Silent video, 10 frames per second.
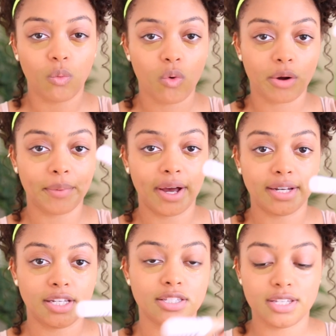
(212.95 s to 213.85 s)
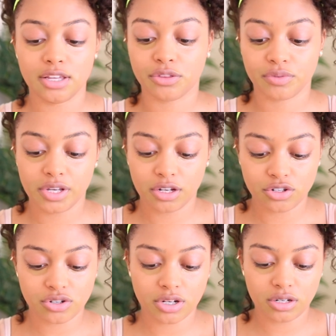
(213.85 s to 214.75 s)
Warm Honey
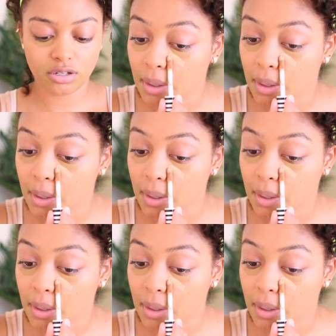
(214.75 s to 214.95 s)
T300.